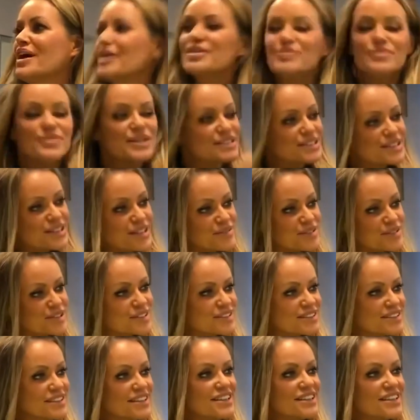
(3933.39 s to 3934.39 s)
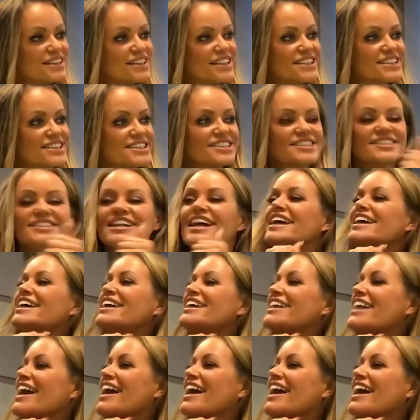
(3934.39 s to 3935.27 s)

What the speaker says: Otherwise, I was gonna stay in